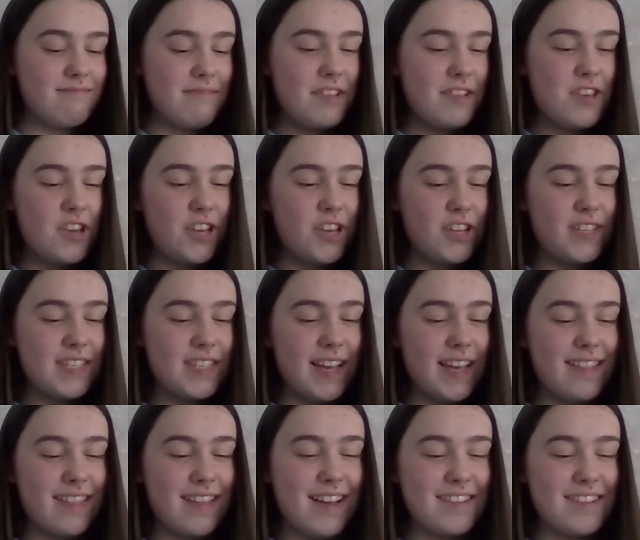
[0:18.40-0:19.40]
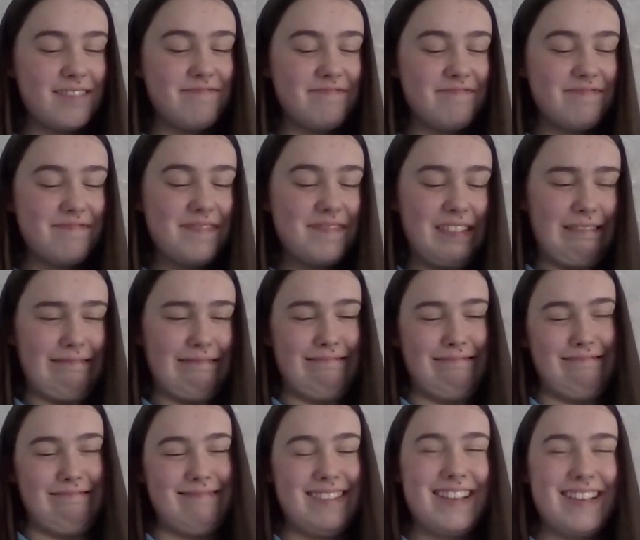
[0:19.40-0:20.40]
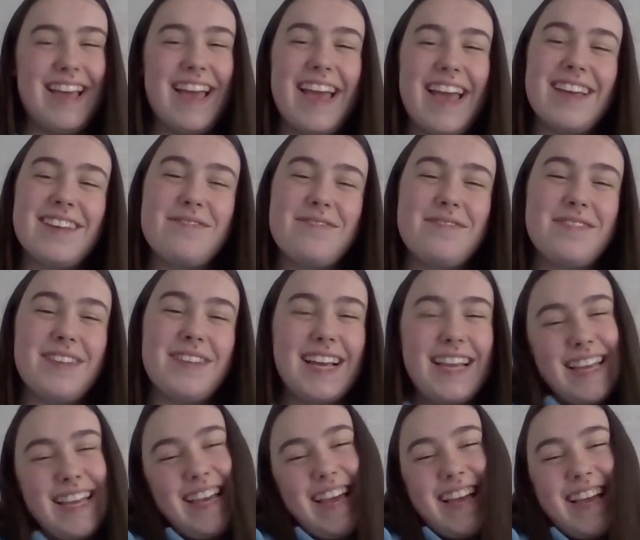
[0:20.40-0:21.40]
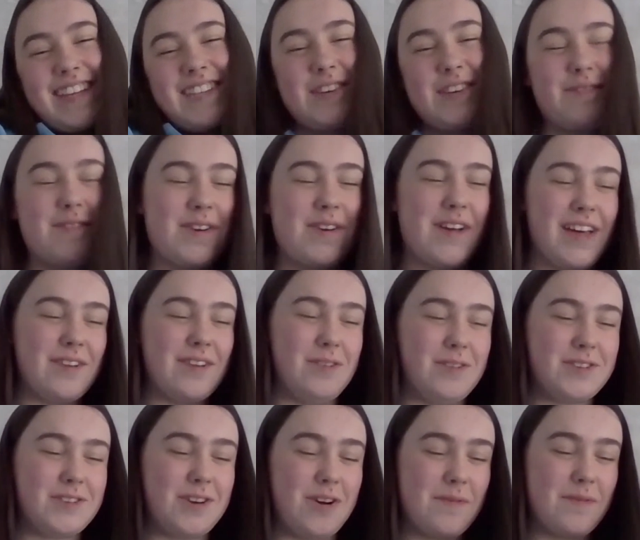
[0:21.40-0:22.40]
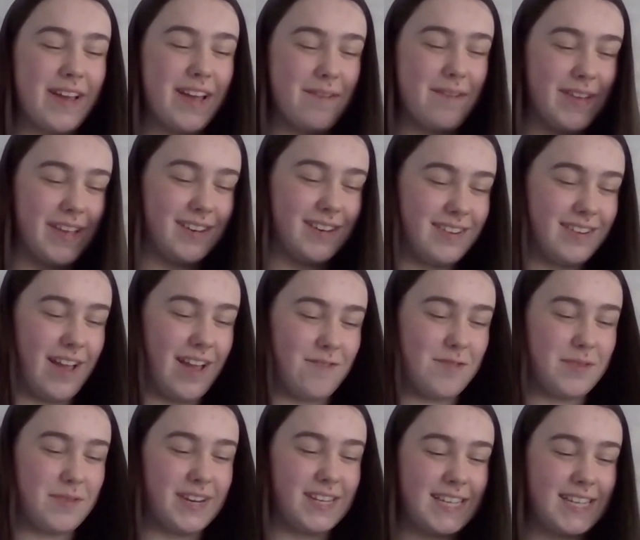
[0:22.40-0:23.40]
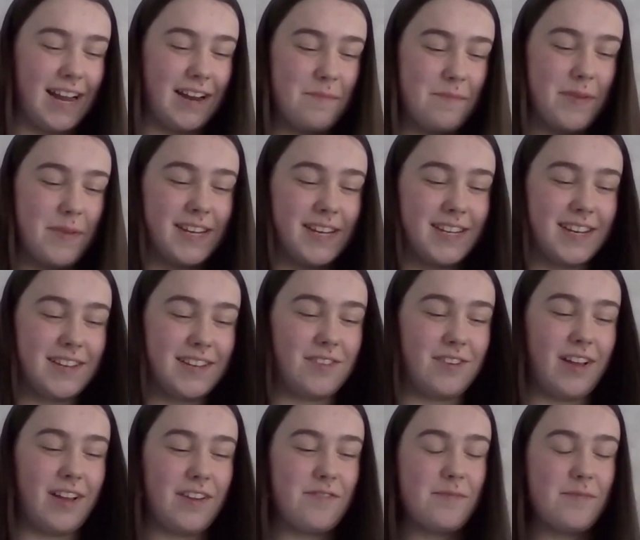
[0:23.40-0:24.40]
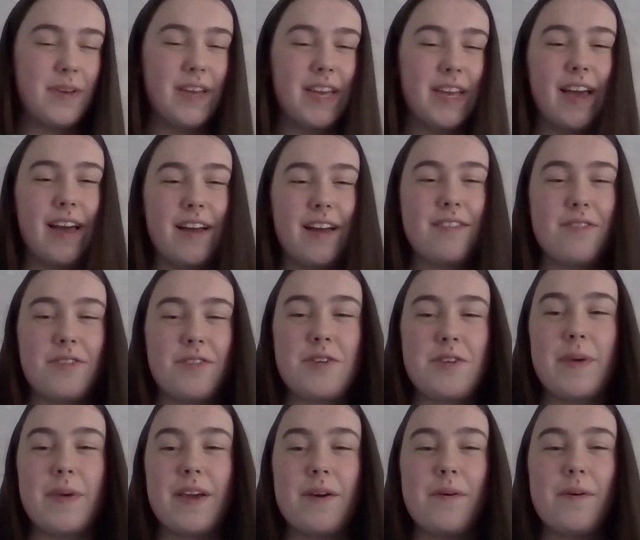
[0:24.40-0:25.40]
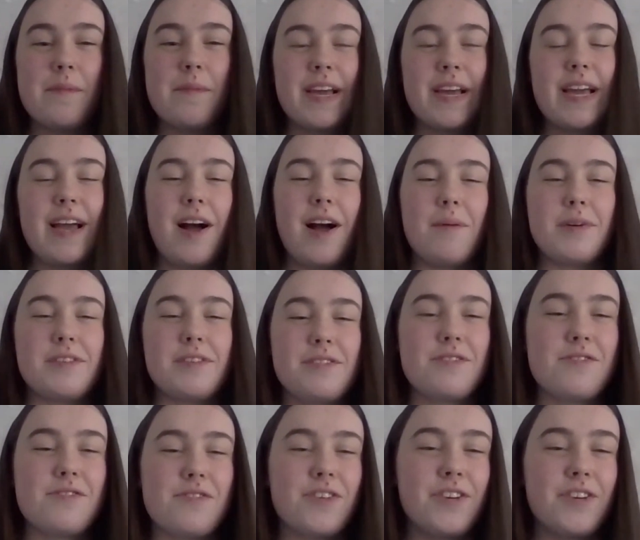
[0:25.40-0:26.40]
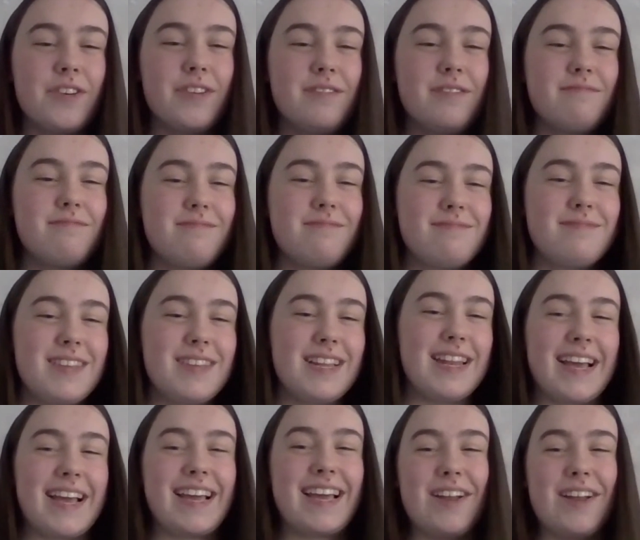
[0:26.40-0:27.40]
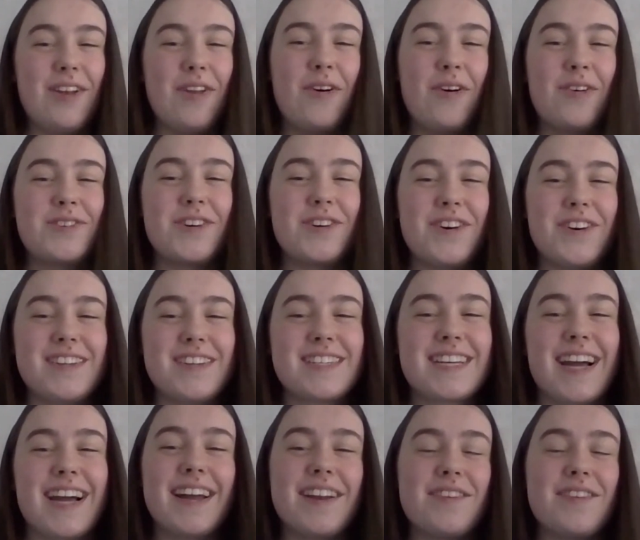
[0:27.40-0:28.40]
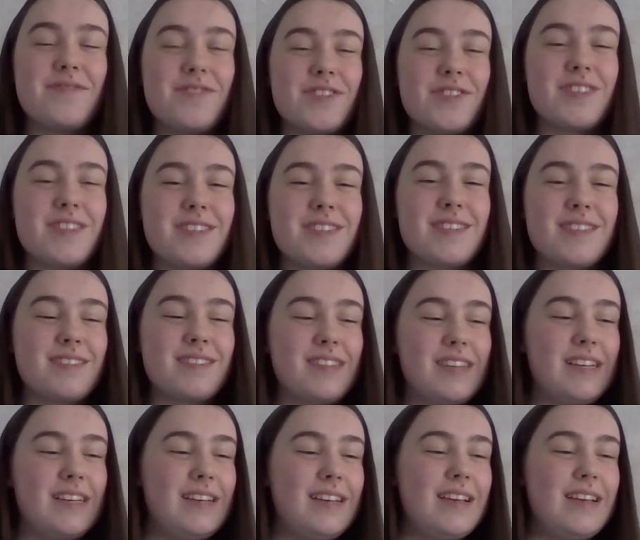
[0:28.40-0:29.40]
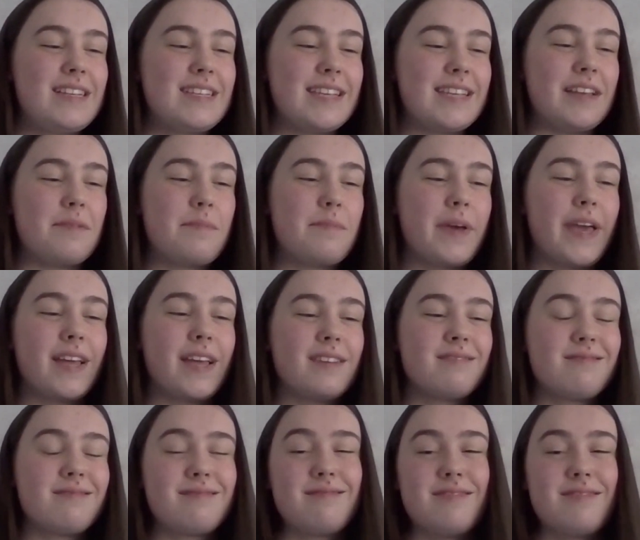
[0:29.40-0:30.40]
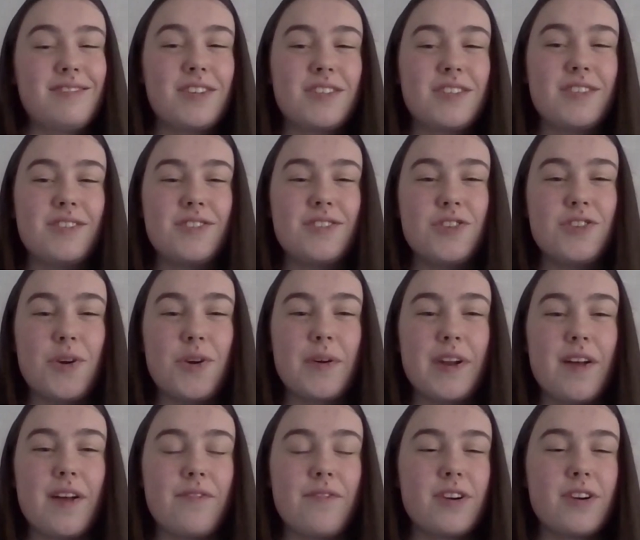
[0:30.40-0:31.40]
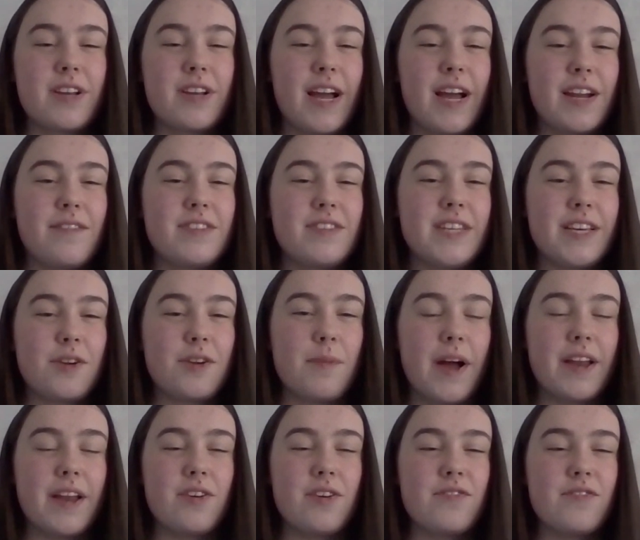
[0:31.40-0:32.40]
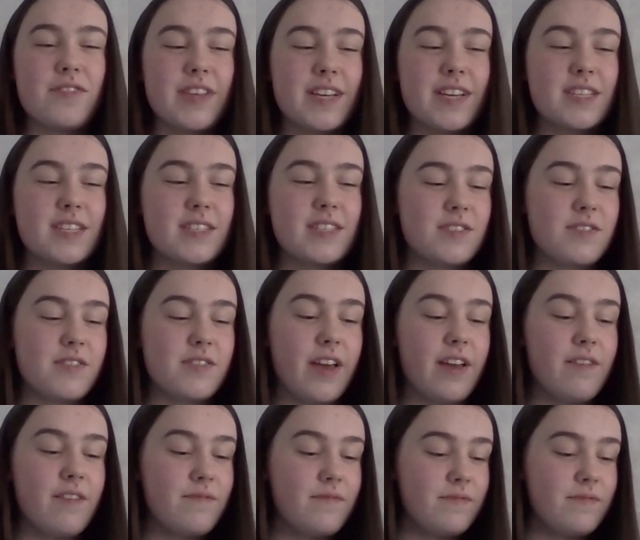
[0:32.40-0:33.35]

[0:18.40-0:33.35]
you could say that. If like ish of an old hobby, I mean, everybody's kind of painted in their life, but yeah, I thought it'd be a wee bit calming through like lockdown to kind of just sit and paint, just do whatever to kind of take your mind off things. So yeah.